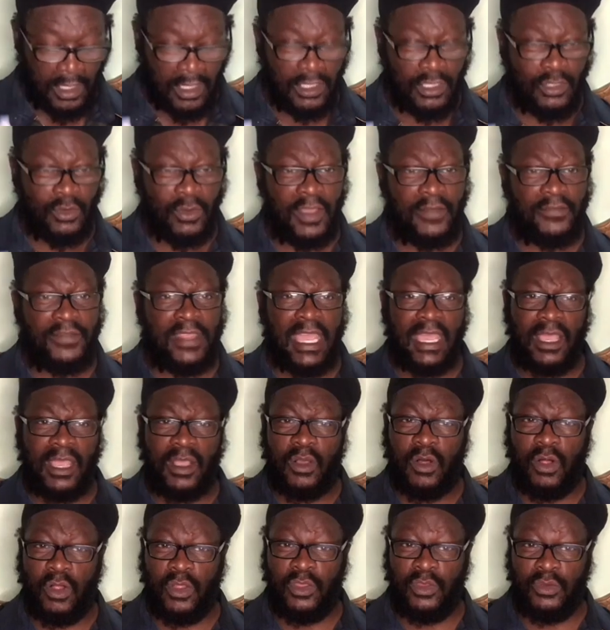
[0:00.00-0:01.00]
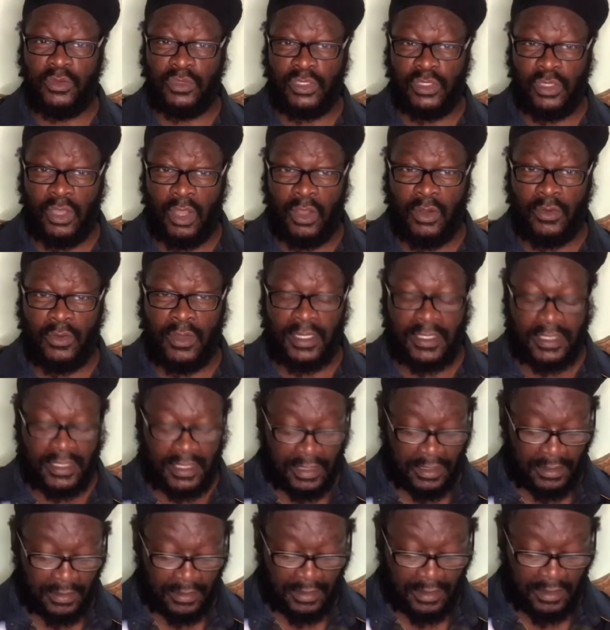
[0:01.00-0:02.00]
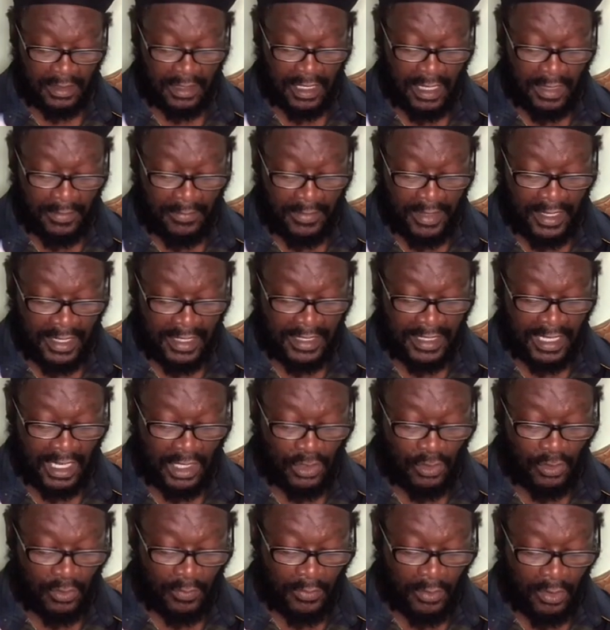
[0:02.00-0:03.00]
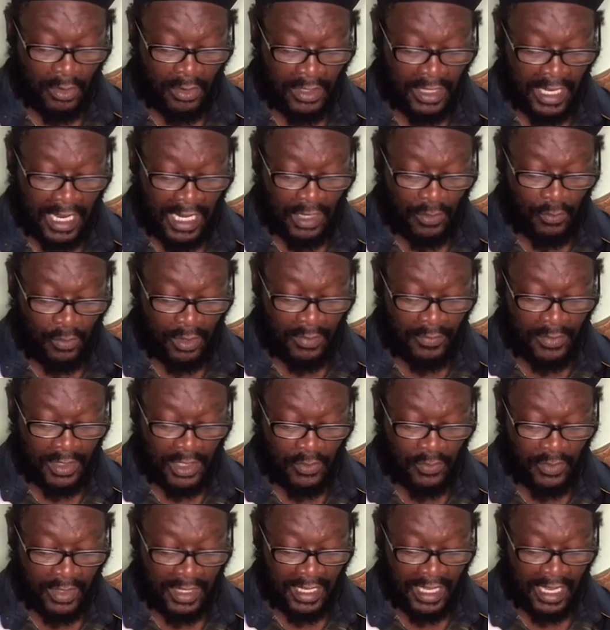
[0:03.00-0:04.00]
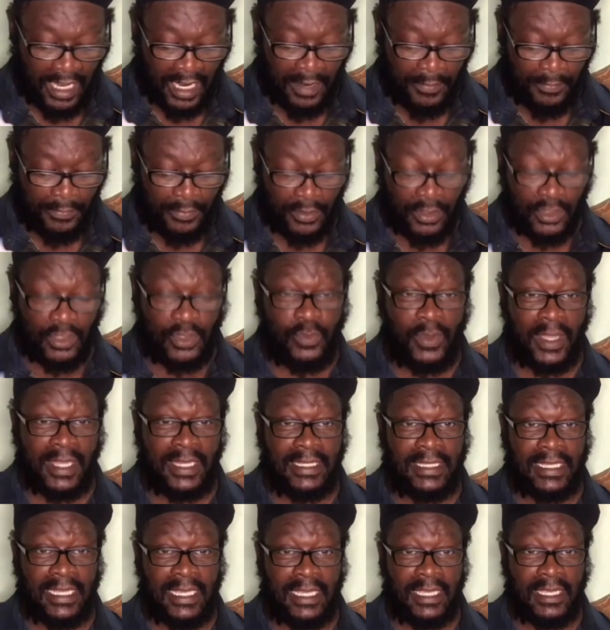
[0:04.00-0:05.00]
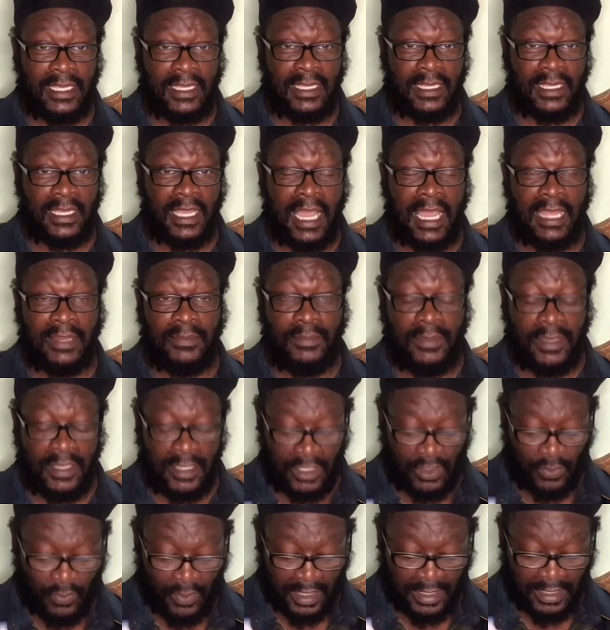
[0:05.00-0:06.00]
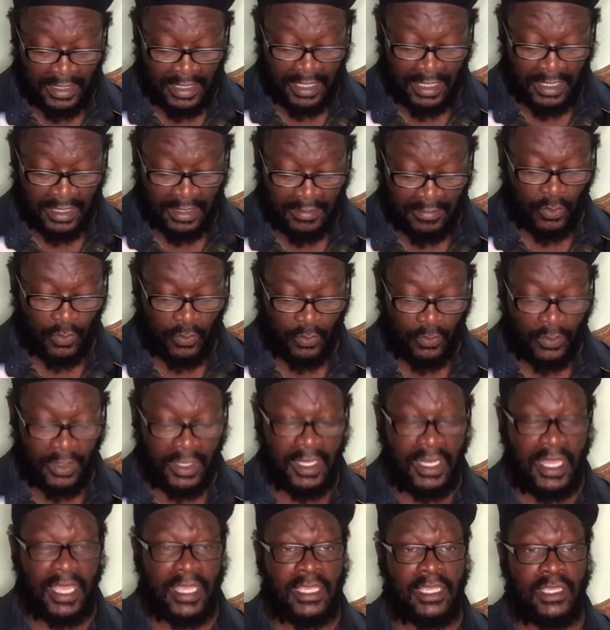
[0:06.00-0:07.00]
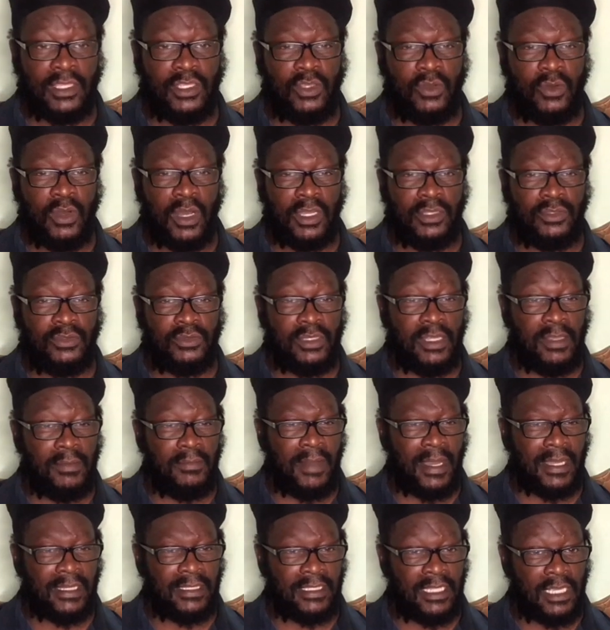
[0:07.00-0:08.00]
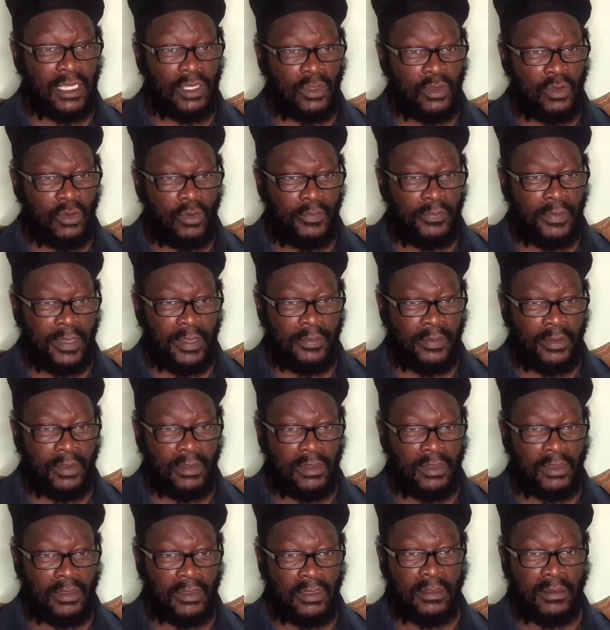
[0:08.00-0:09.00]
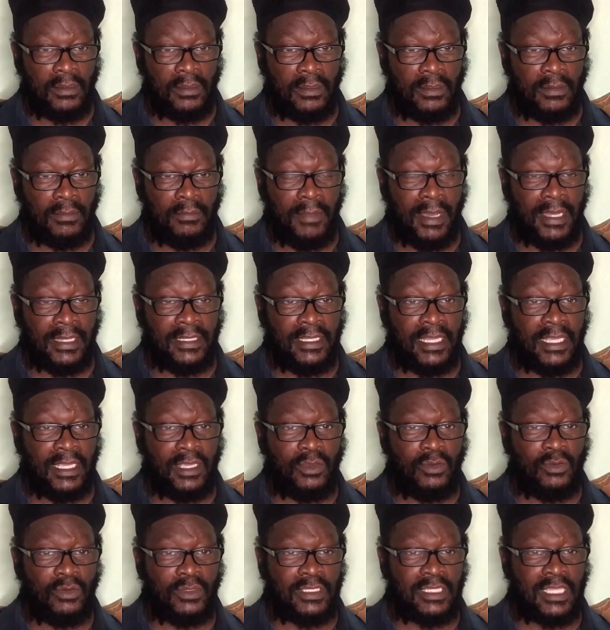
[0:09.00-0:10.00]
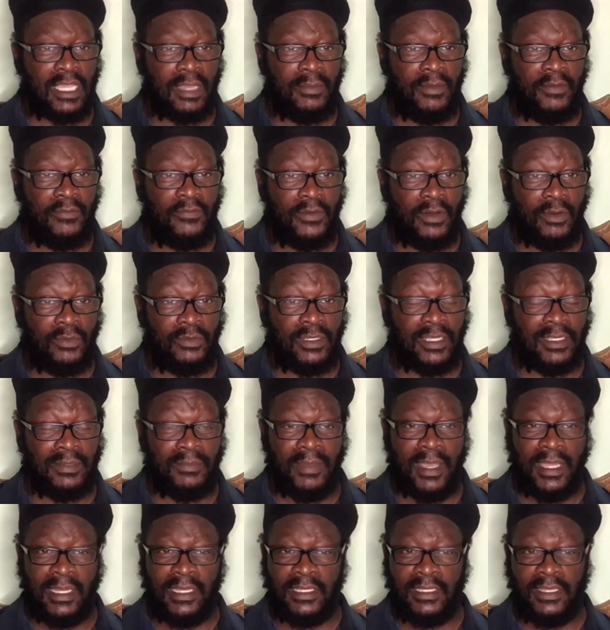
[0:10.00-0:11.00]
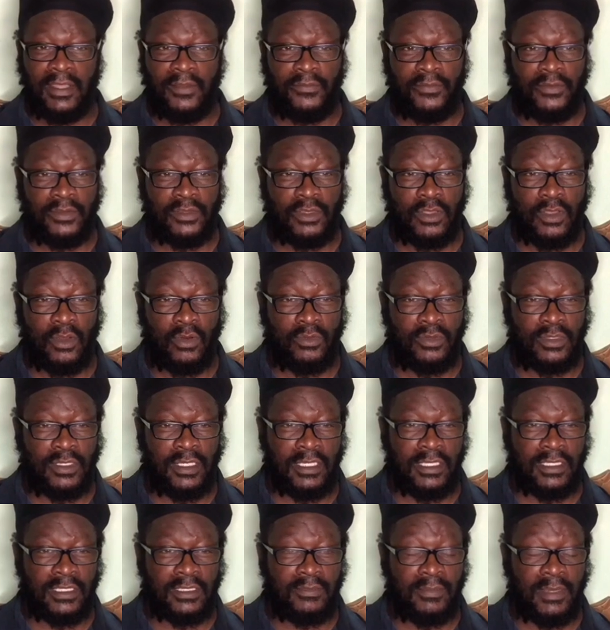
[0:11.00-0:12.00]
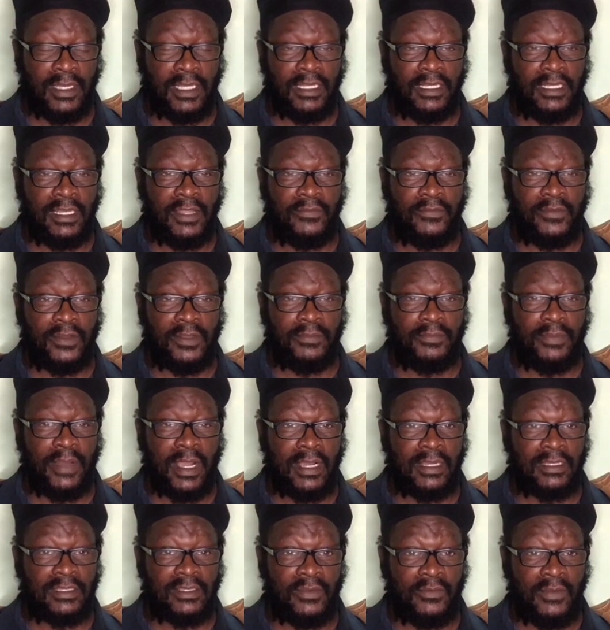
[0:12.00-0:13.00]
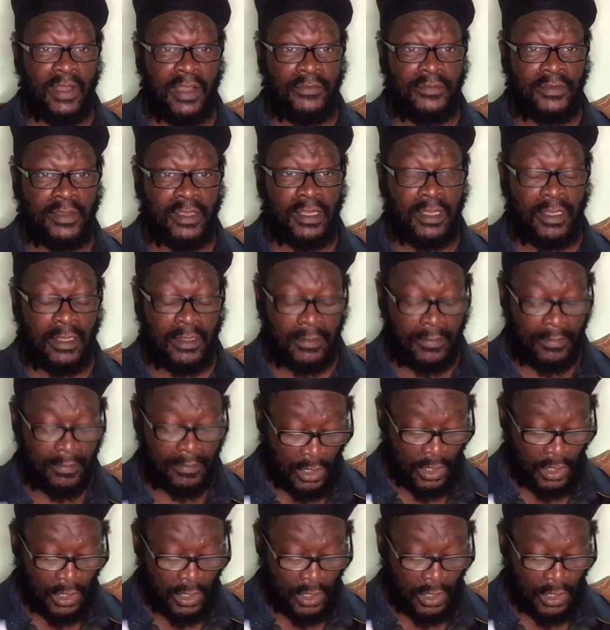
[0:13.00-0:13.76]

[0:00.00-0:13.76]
Now, if they call you Taurus, it means that you're born anywhere between April 20 and May 20. We liken you unto the Mandingo people. Mandingos can be found in many different counties, many different parts of Africa.